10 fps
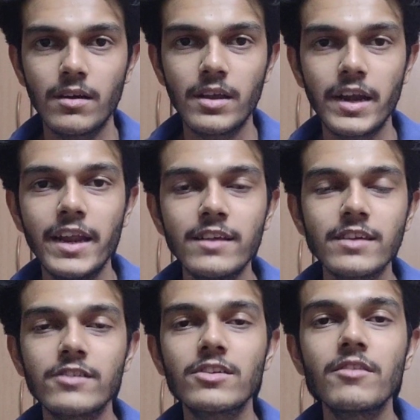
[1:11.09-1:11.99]
reading
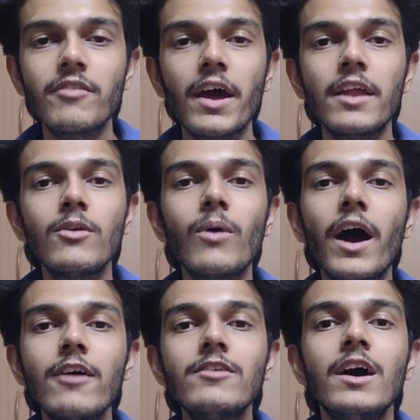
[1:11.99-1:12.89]
section, where you
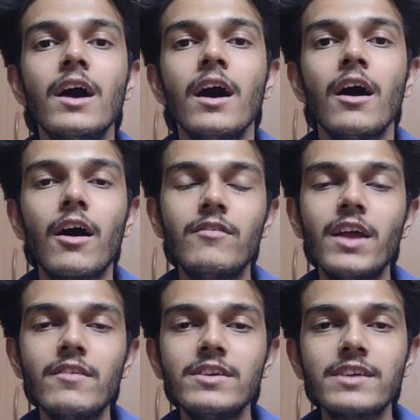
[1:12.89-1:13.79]
have we
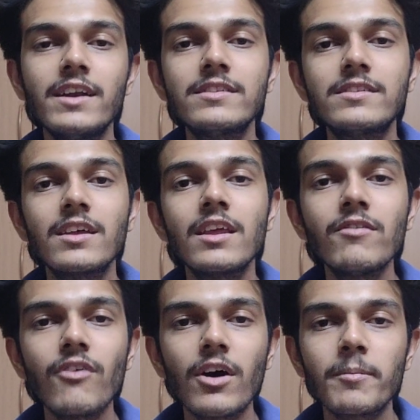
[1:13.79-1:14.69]
have designed three
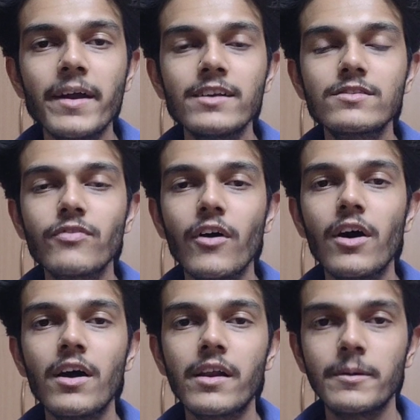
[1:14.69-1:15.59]
formats
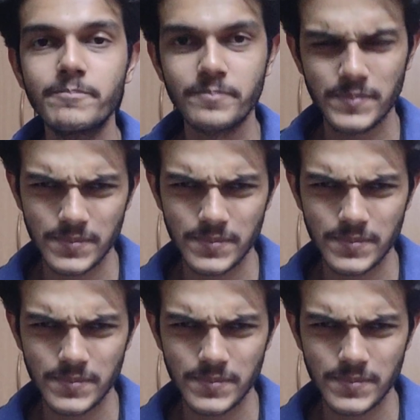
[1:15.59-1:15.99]
for